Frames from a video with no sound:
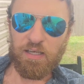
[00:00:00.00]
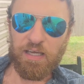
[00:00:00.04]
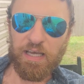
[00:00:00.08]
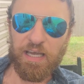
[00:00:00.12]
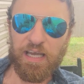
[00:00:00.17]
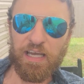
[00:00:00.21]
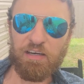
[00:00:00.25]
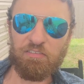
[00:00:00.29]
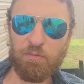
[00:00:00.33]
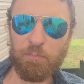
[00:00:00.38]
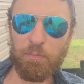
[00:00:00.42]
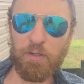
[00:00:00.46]

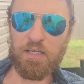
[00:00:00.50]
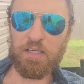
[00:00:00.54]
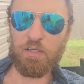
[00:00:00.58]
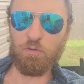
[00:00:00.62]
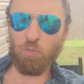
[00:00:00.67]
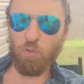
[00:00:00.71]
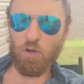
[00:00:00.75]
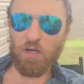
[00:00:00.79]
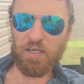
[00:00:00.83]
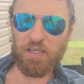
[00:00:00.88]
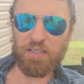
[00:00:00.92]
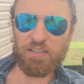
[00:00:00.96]
Hey everybody,
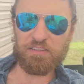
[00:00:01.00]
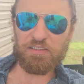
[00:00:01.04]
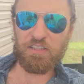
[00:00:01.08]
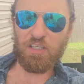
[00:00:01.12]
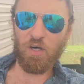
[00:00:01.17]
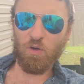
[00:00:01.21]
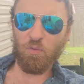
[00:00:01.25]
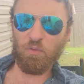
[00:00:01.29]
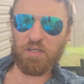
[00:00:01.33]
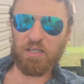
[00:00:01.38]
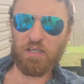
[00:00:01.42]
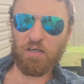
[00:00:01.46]
what is
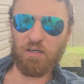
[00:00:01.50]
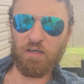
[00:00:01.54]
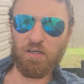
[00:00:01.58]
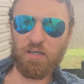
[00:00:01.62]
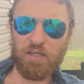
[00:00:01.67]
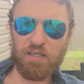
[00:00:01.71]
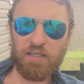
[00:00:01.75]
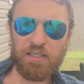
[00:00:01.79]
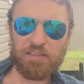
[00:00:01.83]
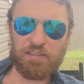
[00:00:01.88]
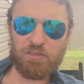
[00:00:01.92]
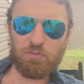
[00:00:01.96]
going
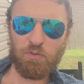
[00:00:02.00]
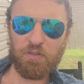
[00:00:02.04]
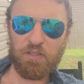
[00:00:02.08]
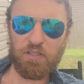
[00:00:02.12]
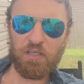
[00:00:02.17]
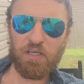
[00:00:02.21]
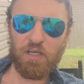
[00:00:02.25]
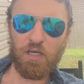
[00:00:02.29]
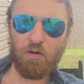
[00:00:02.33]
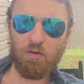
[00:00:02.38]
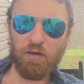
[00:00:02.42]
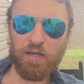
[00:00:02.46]
on? I just wanted
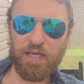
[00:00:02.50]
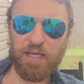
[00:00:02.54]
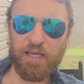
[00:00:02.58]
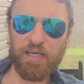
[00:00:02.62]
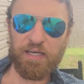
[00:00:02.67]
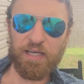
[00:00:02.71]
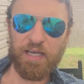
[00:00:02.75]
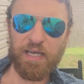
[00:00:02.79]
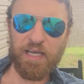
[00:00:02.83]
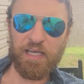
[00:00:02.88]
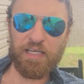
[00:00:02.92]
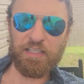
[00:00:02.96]
to go
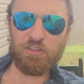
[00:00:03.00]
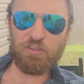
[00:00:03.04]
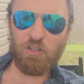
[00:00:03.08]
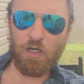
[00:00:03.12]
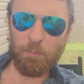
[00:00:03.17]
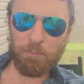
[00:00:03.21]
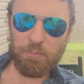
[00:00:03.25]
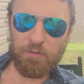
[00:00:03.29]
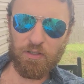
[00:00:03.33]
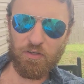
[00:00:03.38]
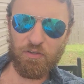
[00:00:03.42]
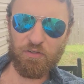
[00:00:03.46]
ahead and
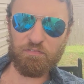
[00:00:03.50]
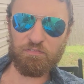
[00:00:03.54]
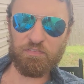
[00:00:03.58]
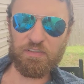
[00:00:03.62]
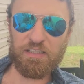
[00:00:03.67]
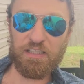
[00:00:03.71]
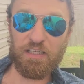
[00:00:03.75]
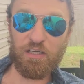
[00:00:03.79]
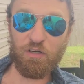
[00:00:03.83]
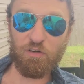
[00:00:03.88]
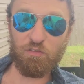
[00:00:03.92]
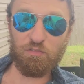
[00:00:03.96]
drop another
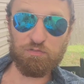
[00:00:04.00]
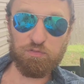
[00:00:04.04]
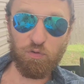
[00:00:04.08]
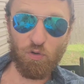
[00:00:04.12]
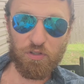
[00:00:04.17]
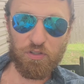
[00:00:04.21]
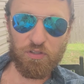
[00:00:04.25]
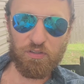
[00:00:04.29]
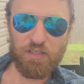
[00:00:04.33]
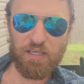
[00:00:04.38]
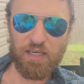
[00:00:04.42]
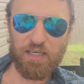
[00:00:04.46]
video
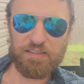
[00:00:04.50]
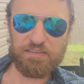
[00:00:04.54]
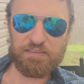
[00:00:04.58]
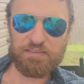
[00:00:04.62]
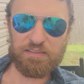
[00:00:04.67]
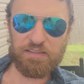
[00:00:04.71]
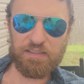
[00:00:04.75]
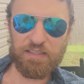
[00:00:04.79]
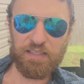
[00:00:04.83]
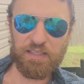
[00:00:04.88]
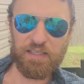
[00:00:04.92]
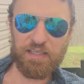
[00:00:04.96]
for you guys
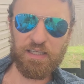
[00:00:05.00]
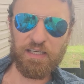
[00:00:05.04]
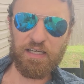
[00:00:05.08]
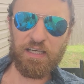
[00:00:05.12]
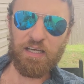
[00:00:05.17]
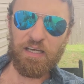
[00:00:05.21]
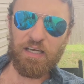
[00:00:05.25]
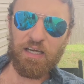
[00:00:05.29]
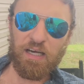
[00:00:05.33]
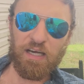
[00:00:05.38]
today.